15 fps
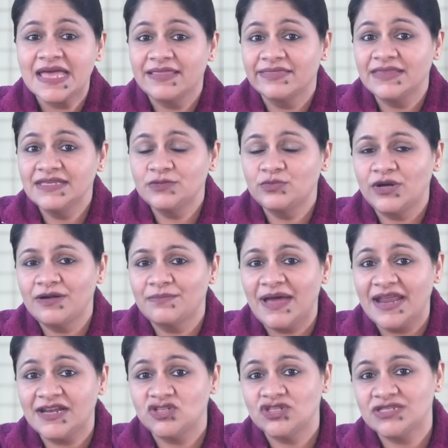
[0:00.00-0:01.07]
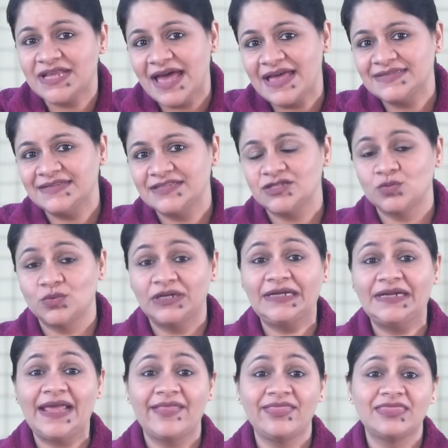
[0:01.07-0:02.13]
This fund manages assets
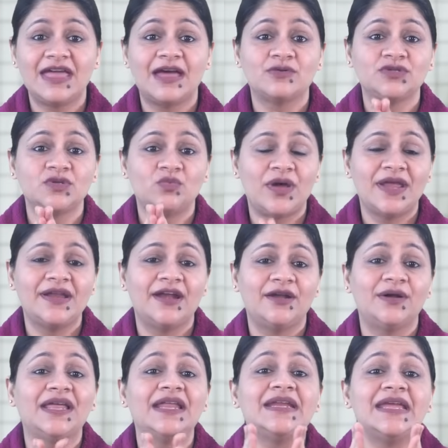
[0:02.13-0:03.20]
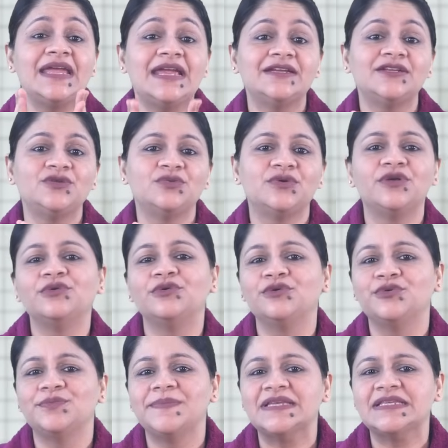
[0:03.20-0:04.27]
worth 10,182 crore
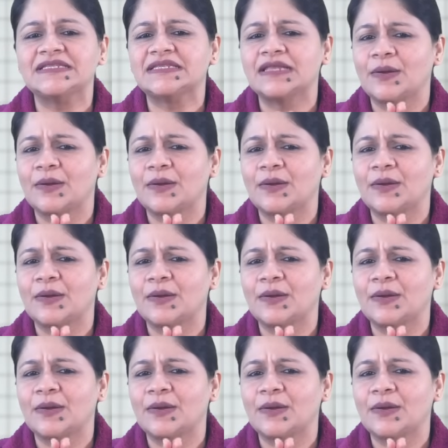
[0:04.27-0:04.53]
rupees.